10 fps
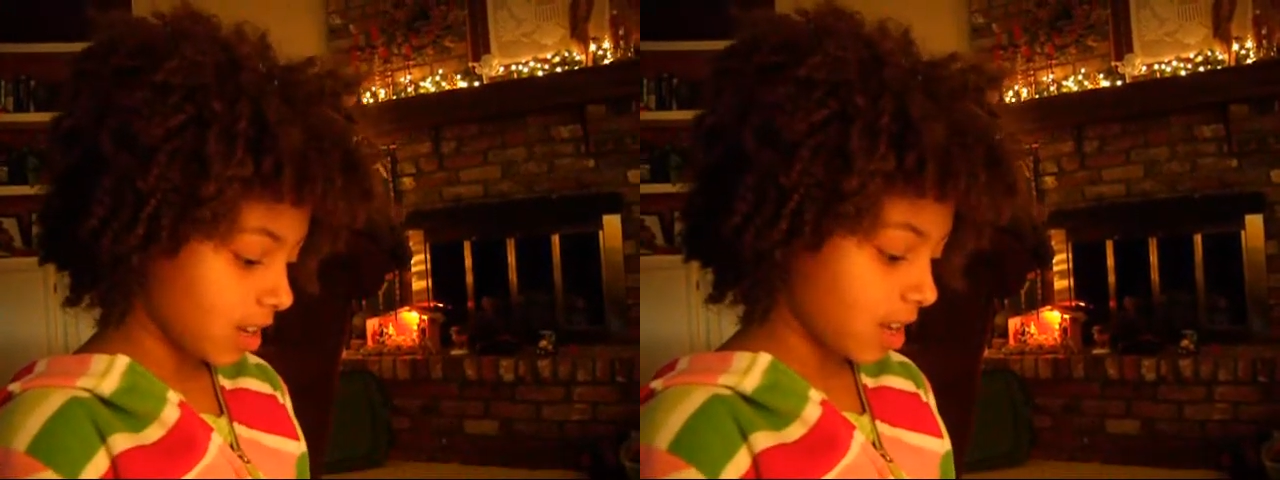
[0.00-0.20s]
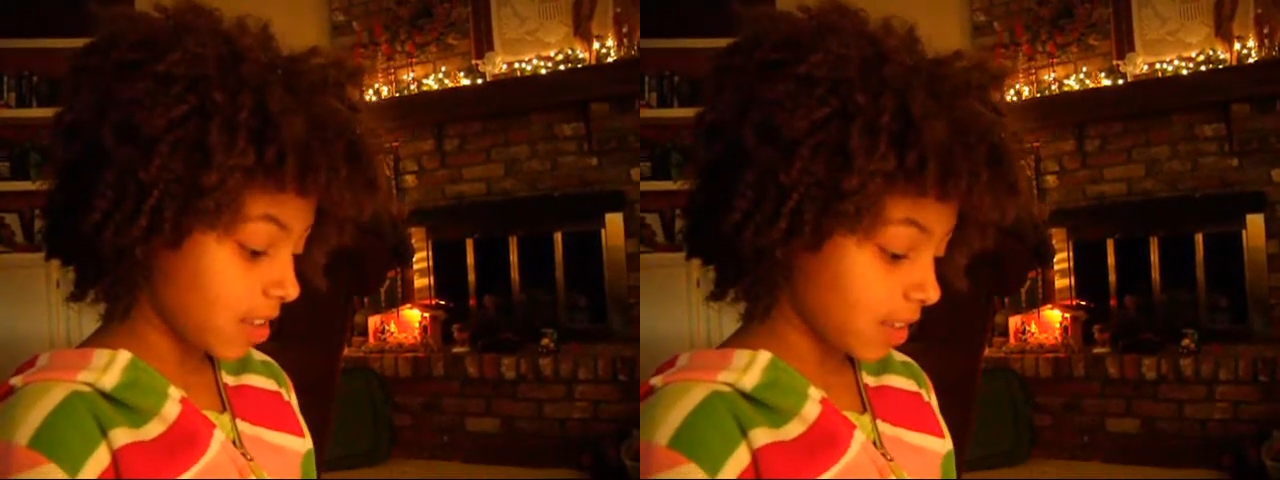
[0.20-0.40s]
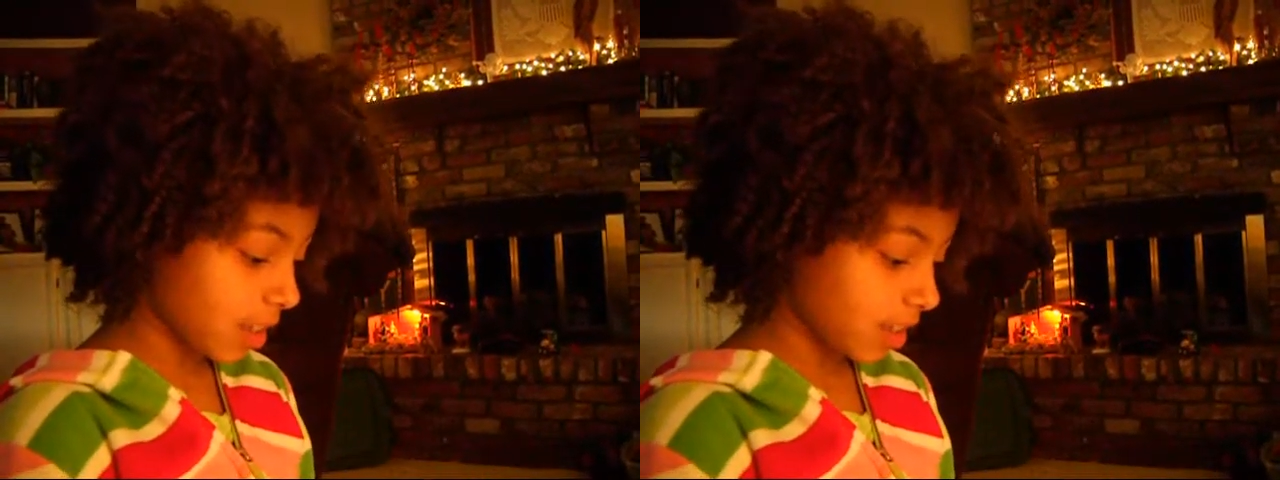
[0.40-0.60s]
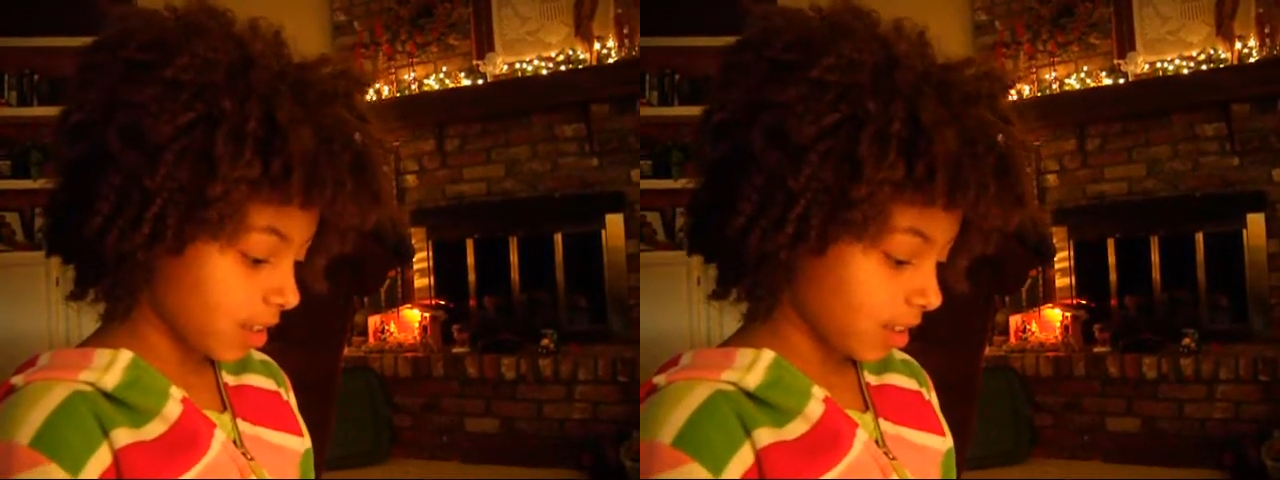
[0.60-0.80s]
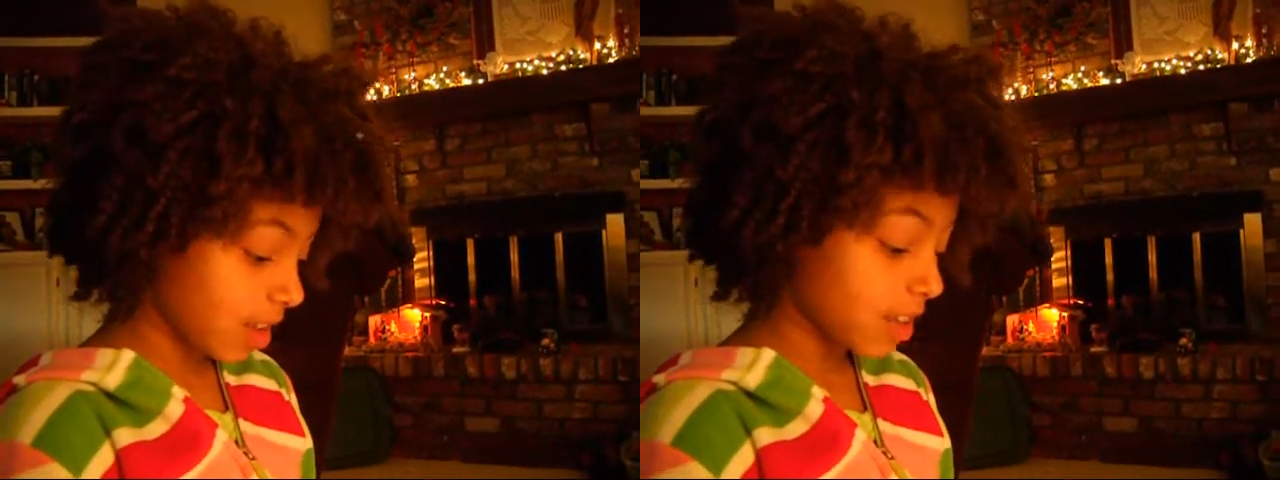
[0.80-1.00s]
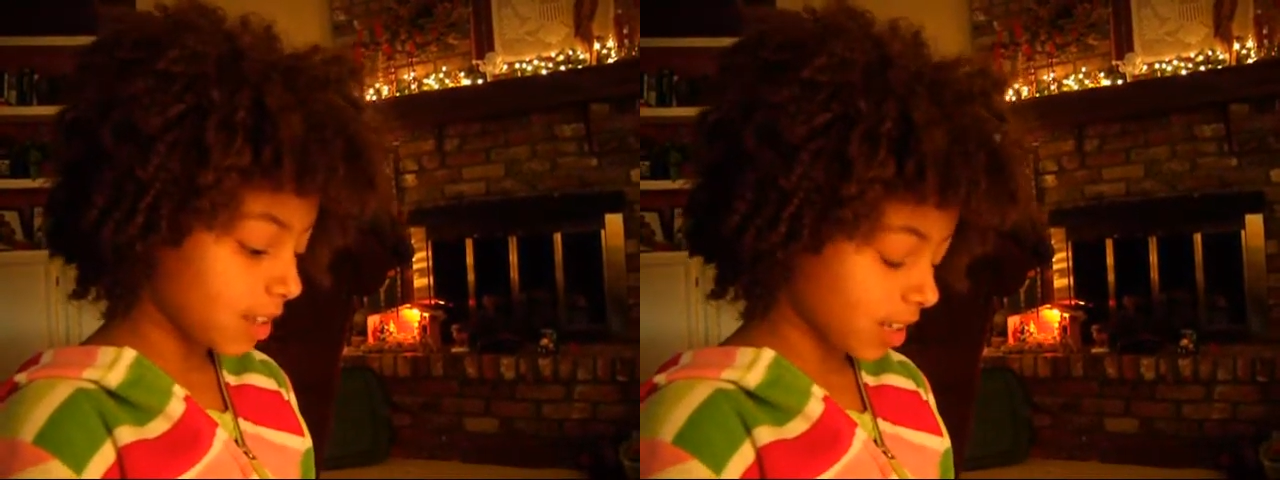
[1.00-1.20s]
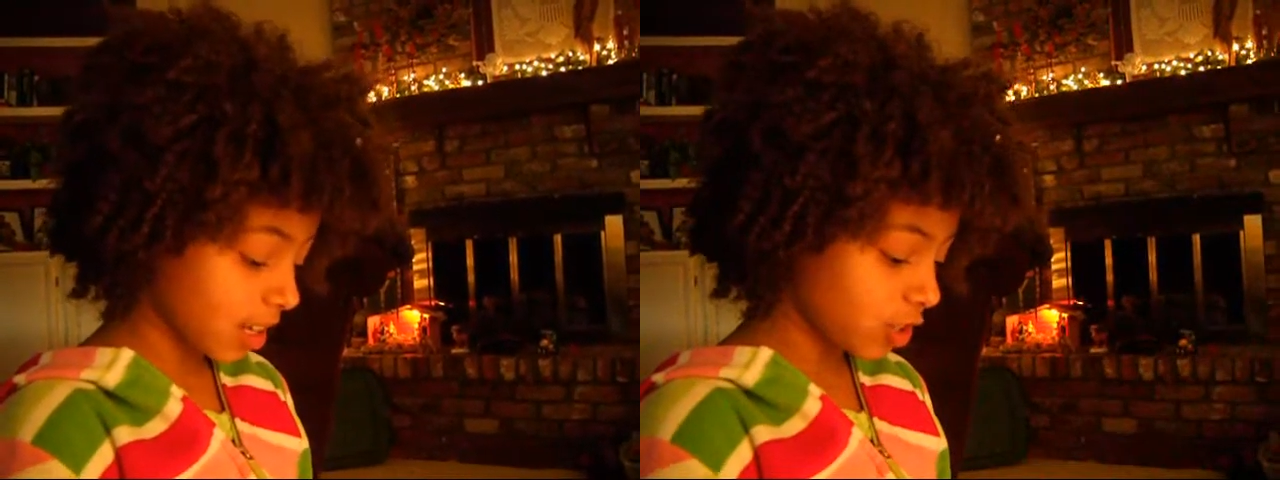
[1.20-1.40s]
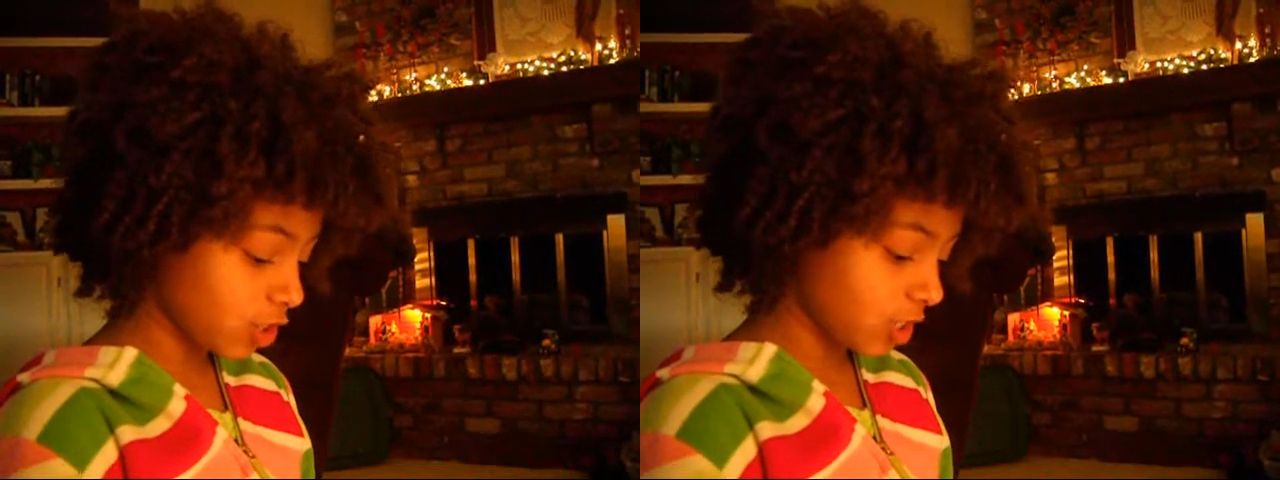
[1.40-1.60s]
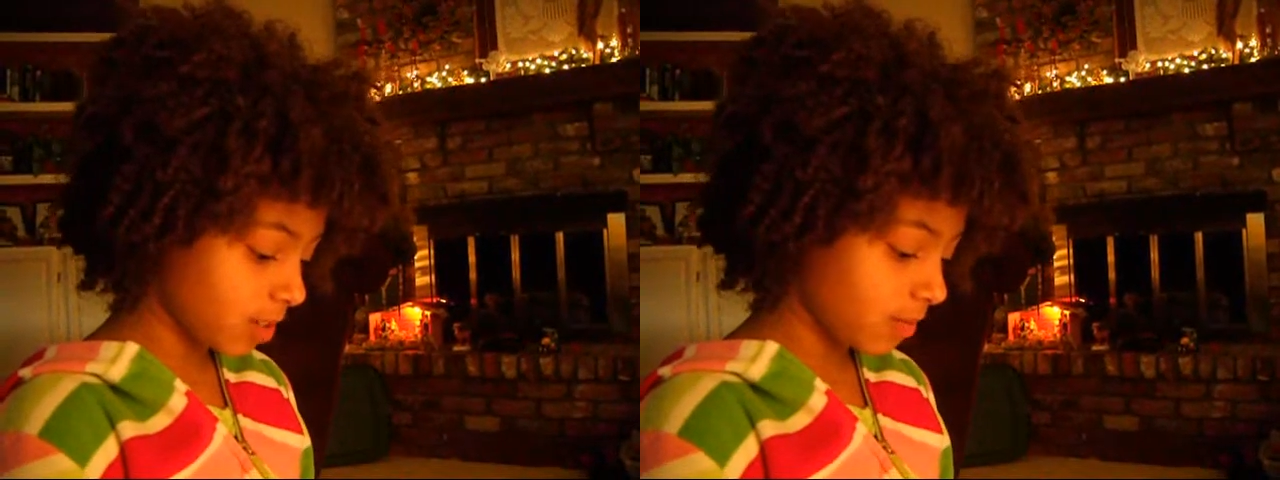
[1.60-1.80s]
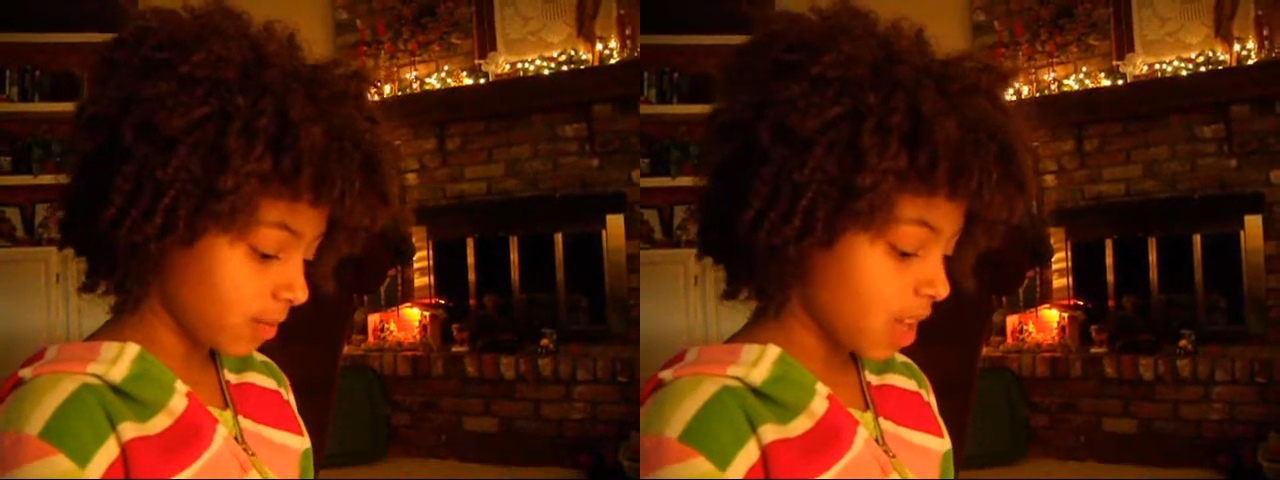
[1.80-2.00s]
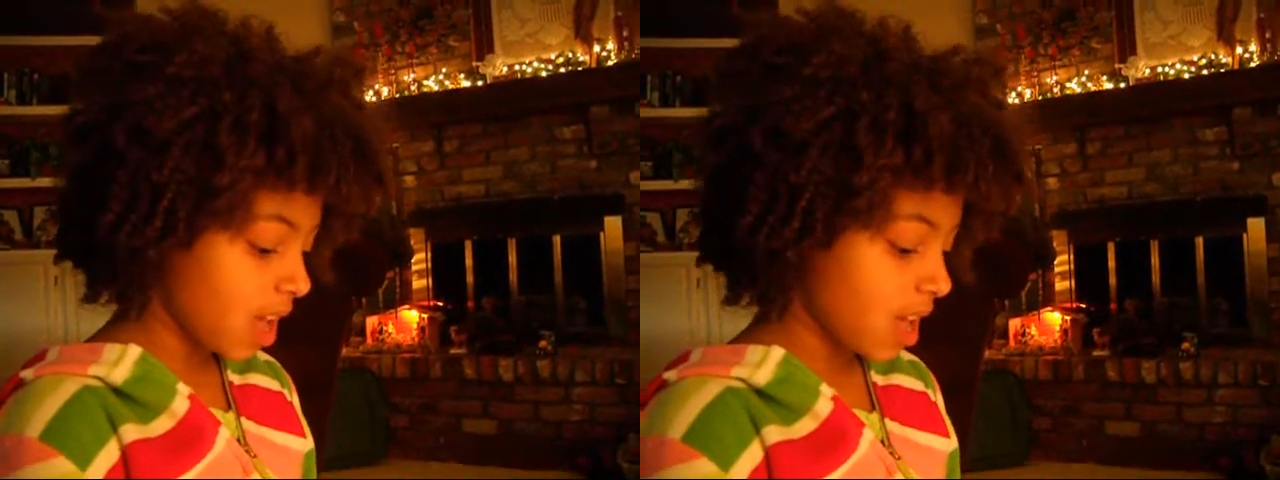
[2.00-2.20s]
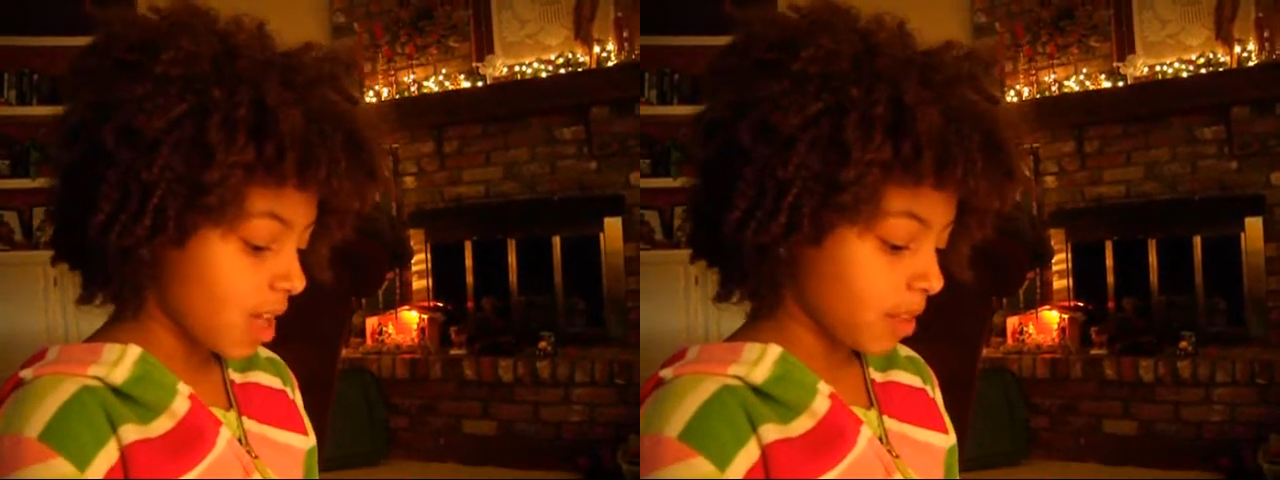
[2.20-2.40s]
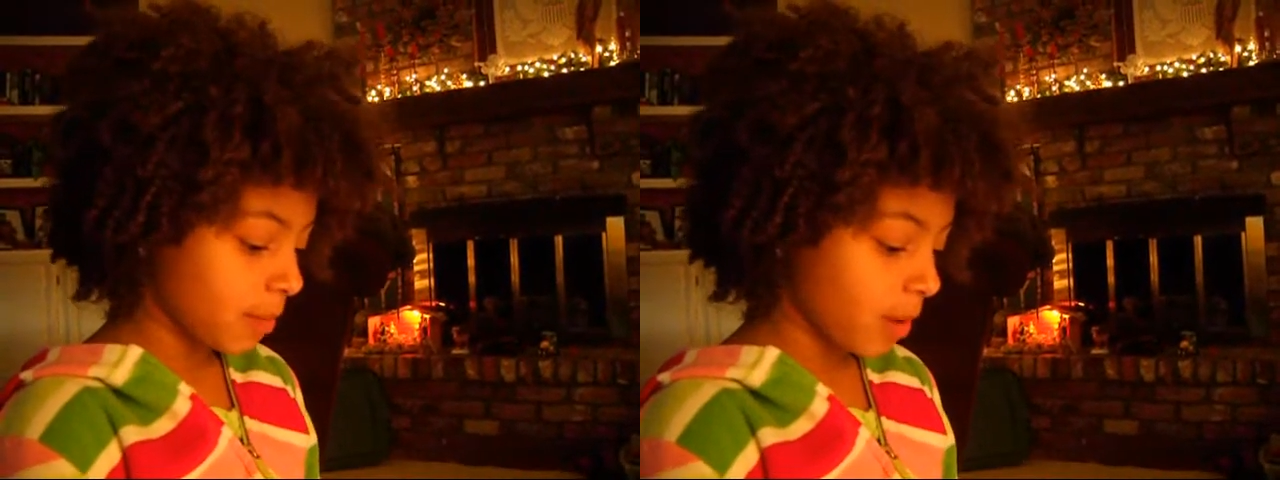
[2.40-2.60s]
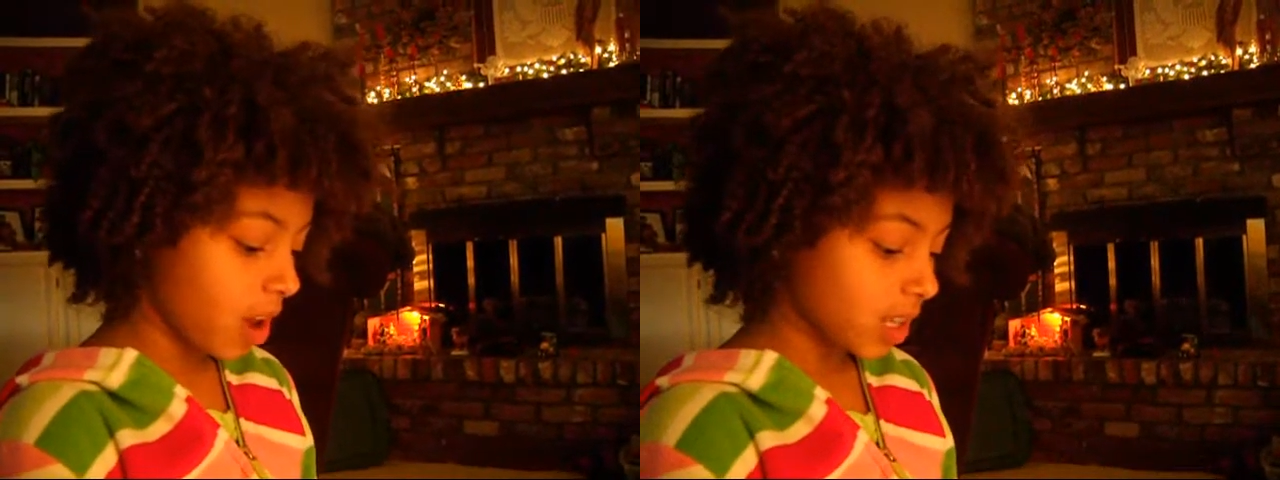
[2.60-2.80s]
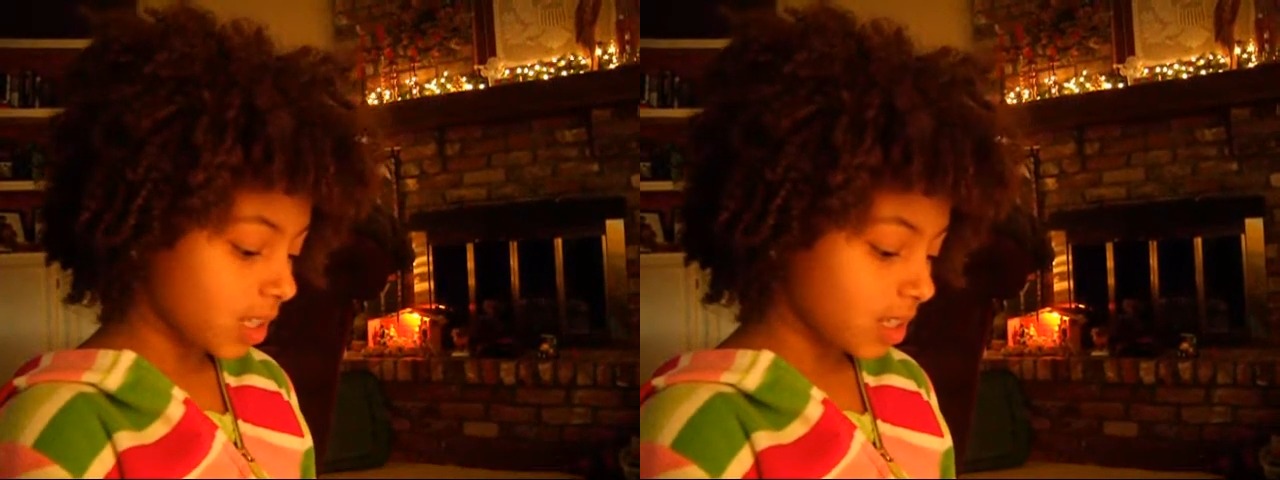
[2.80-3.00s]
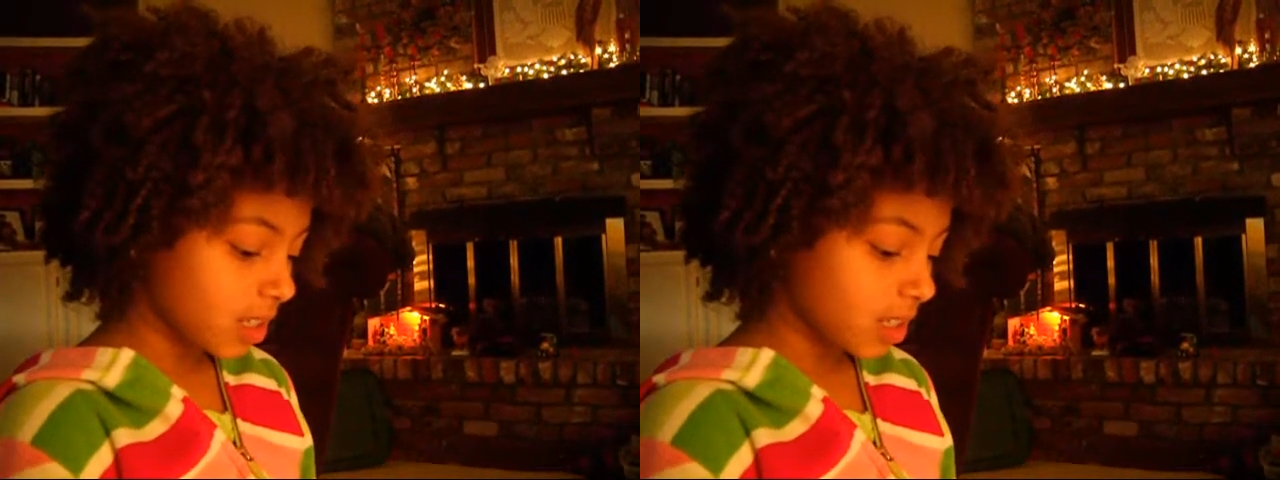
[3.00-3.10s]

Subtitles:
In the kitchen, the pots